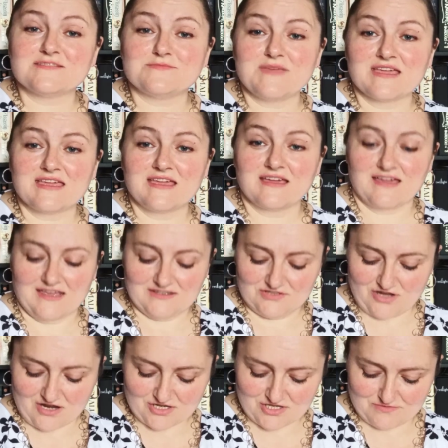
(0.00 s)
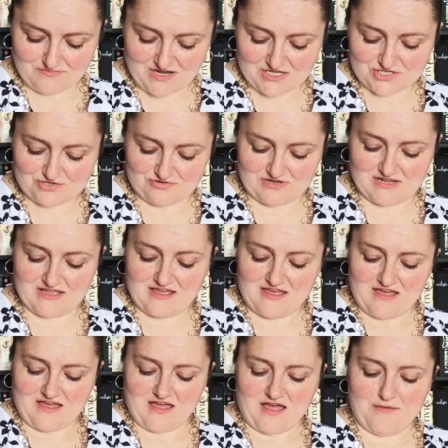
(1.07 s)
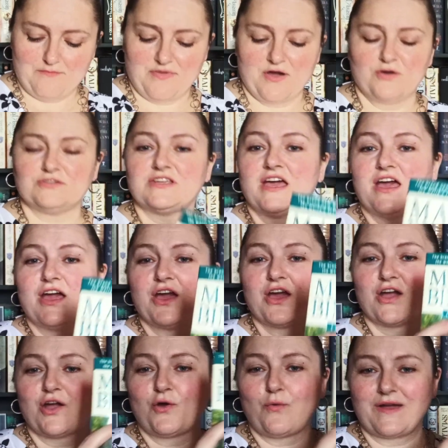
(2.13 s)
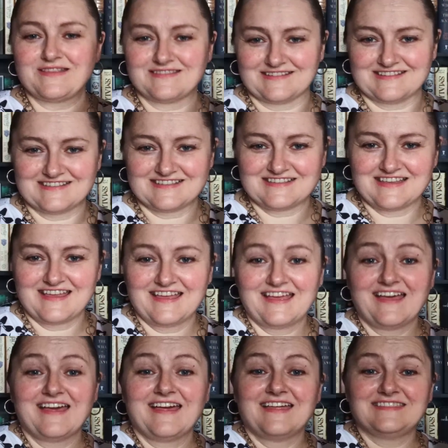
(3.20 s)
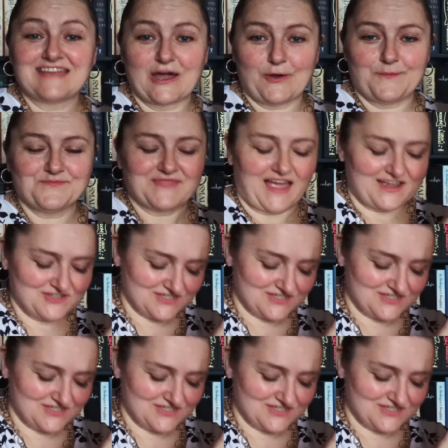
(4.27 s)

is making a documentary about Quentins. Now, I